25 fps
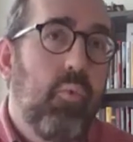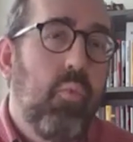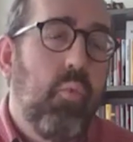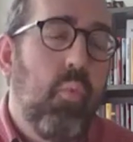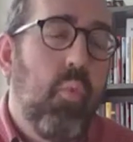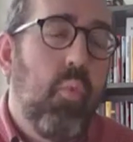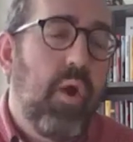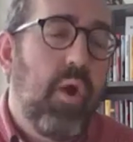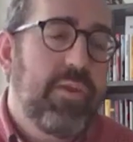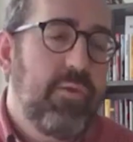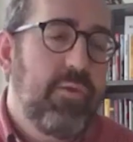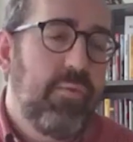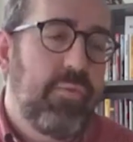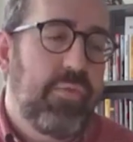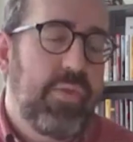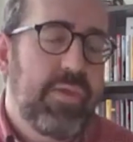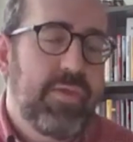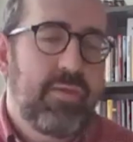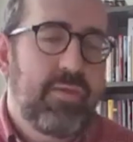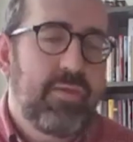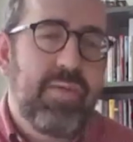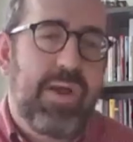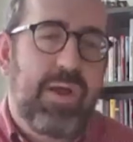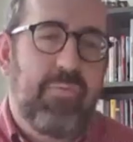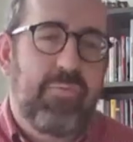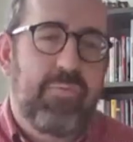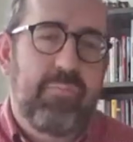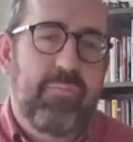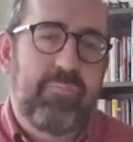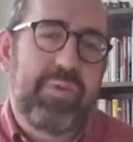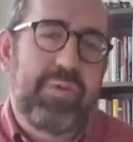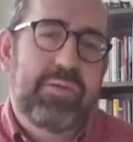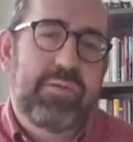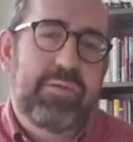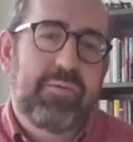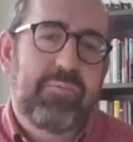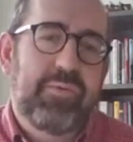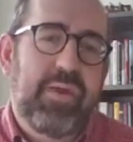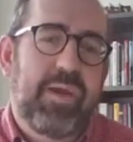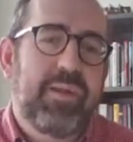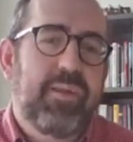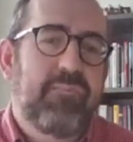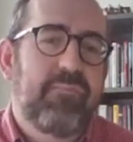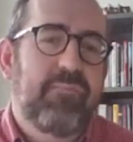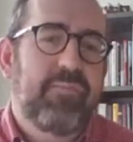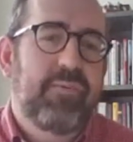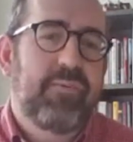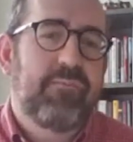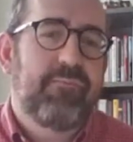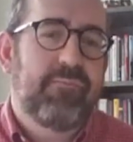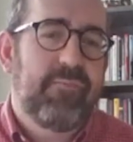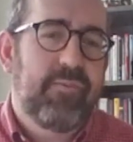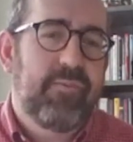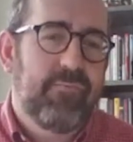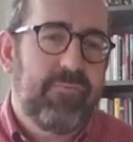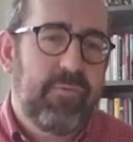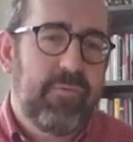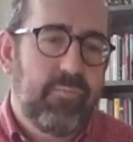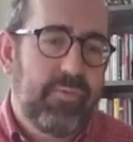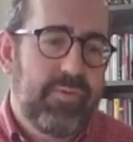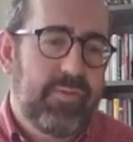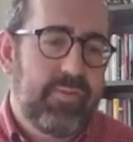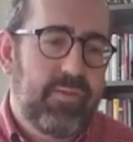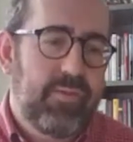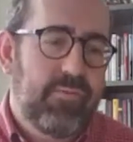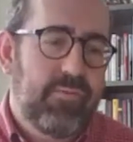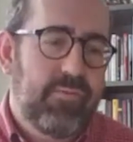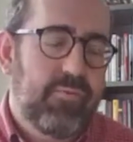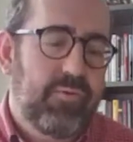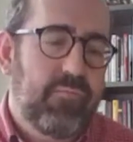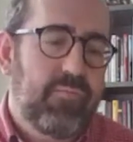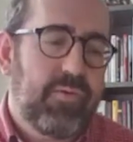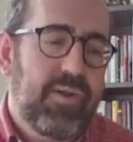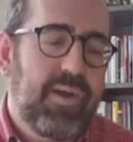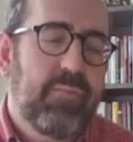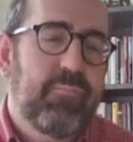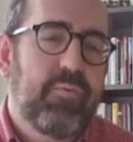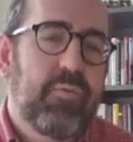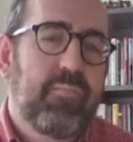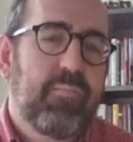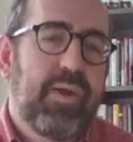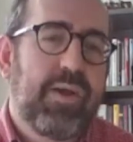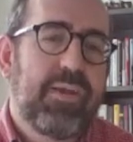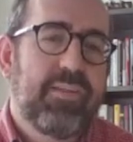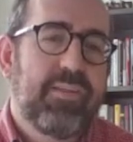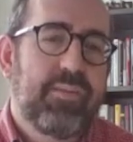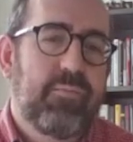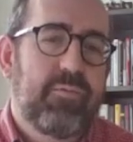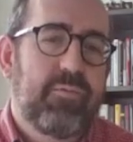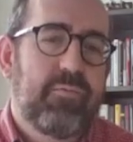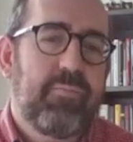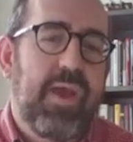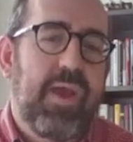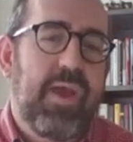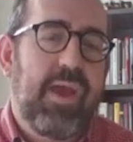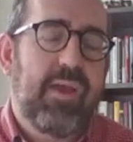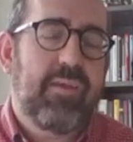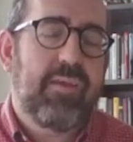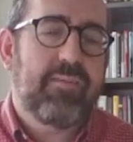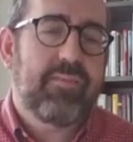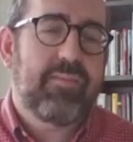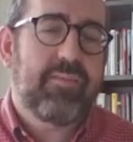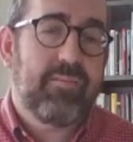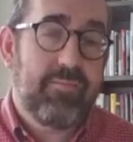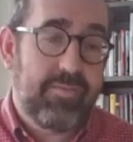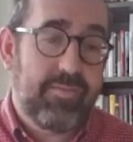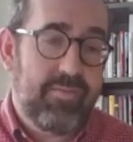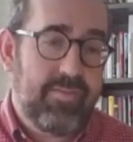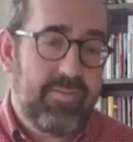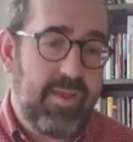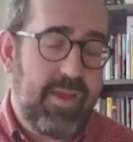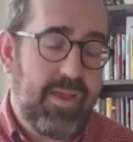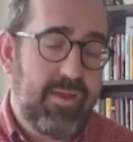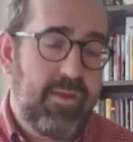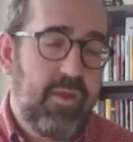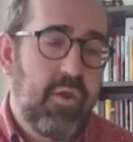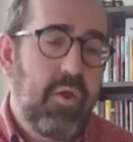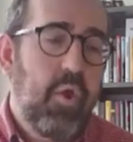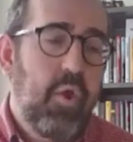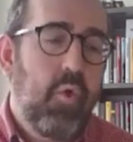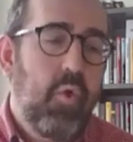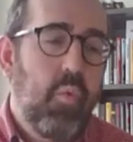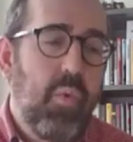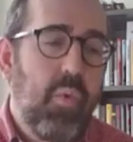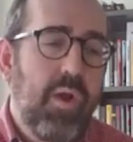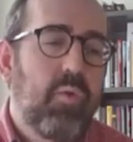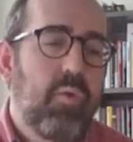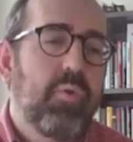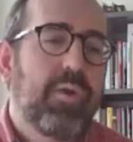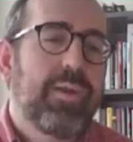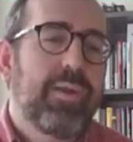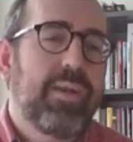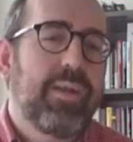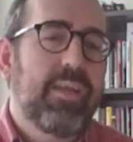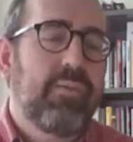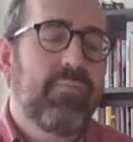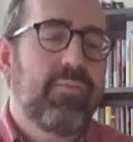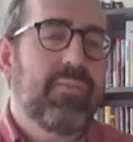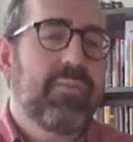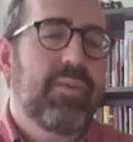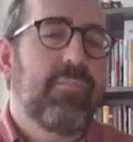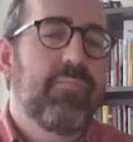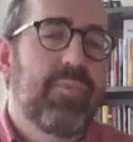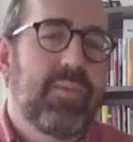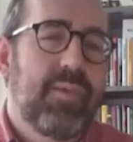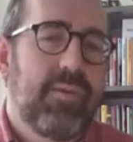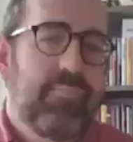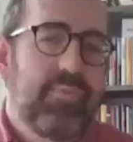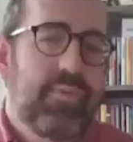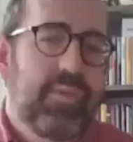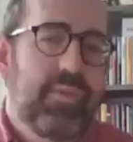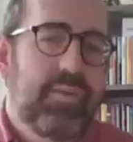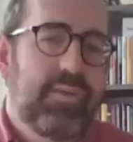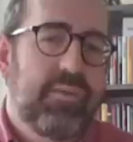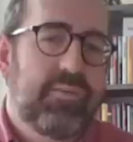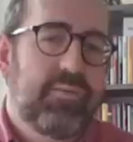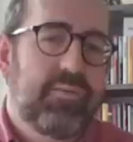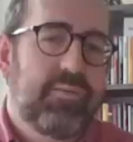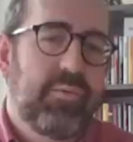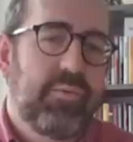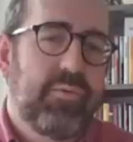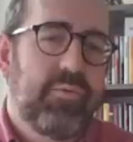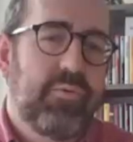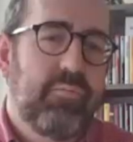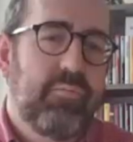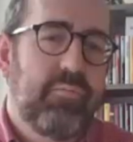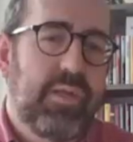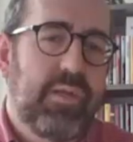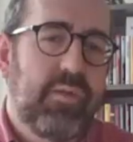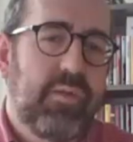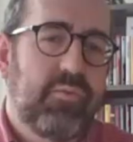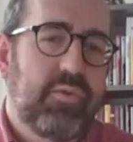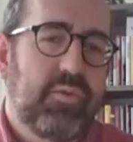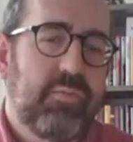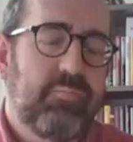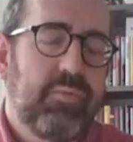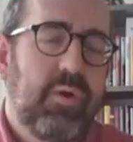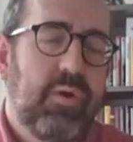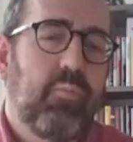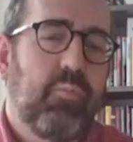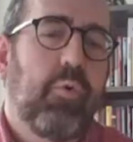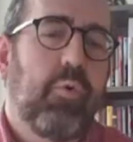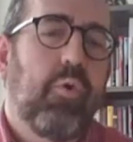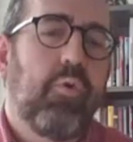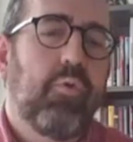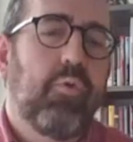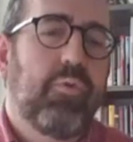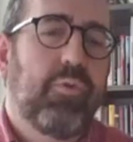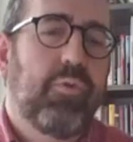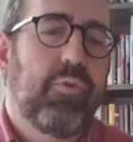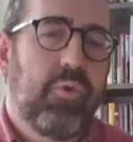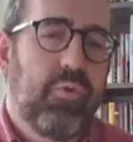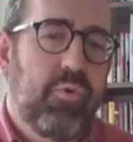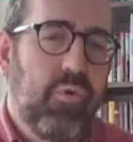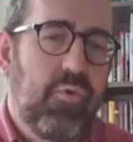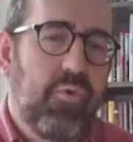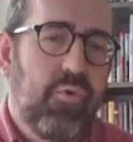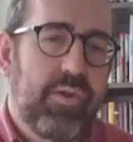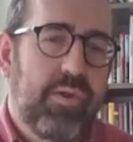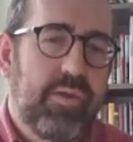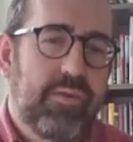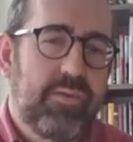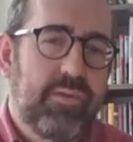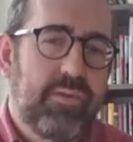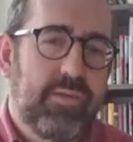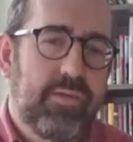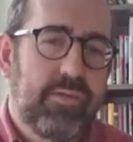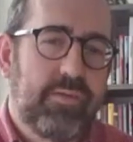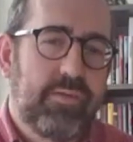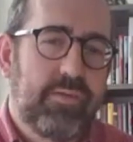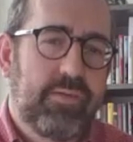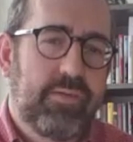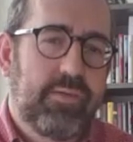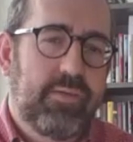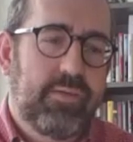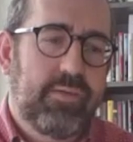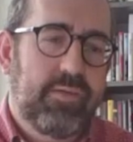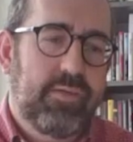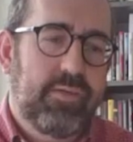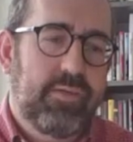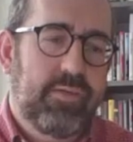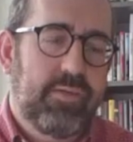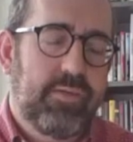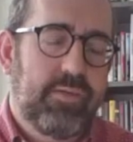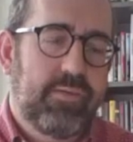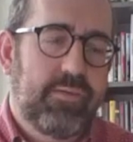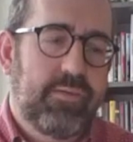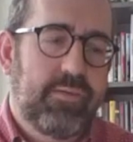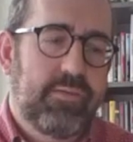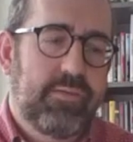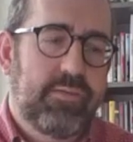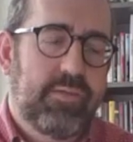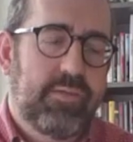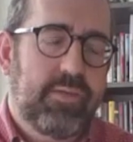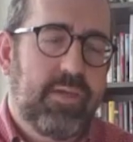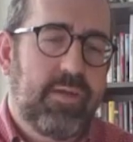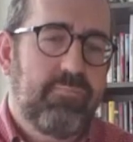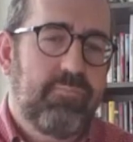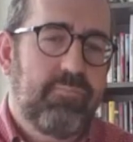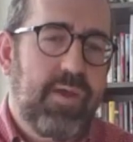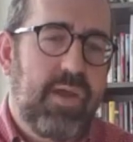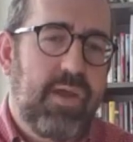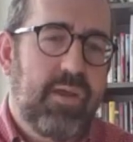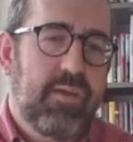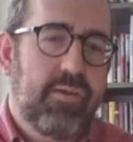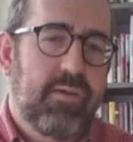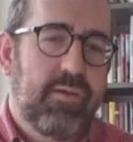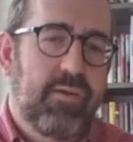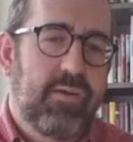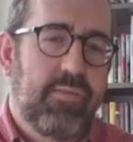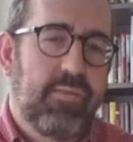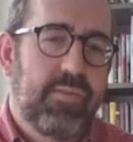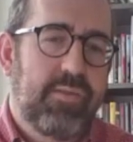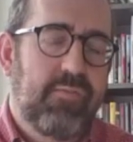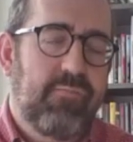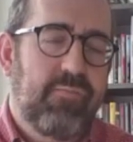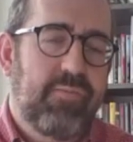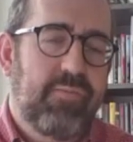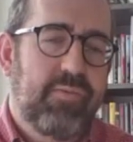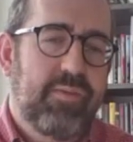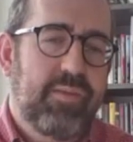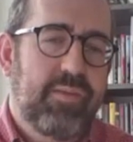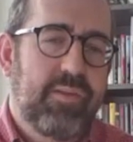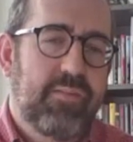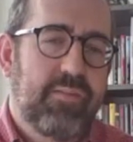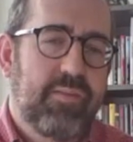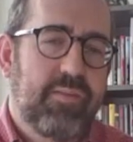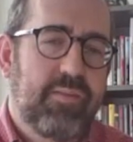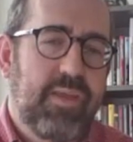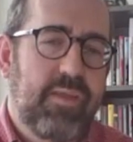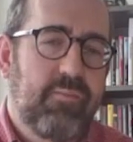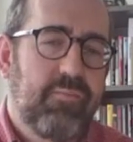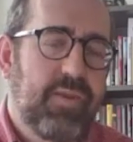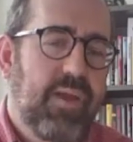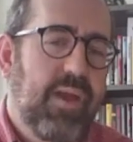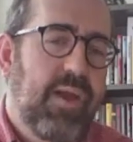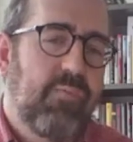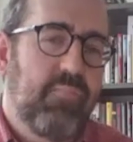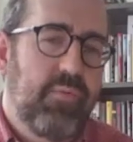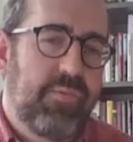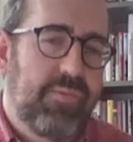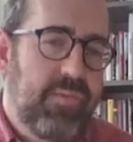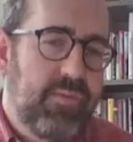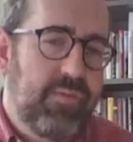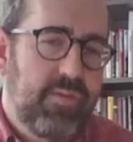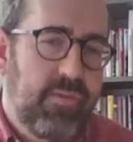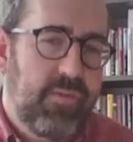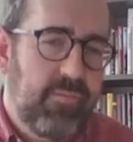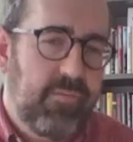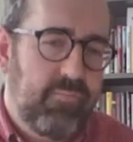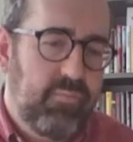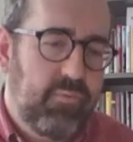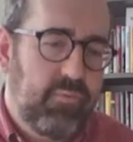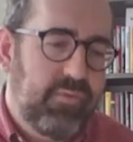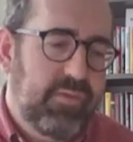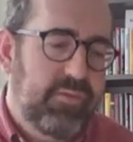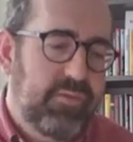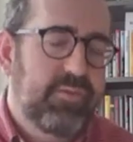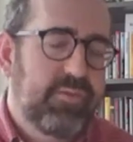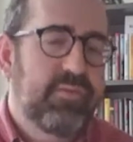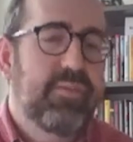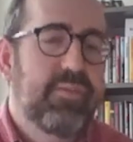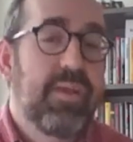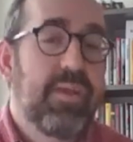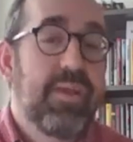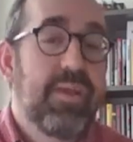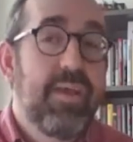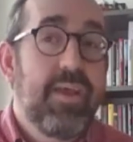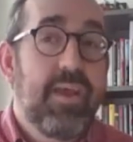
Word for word: what you think about the bill, right? If, if, if, it was the sort of compromise that was passed saying, well, we're going to give some subsidies to renewable energy, but we're also going to uh, to cut back on the deficit at the same time with these other provisions,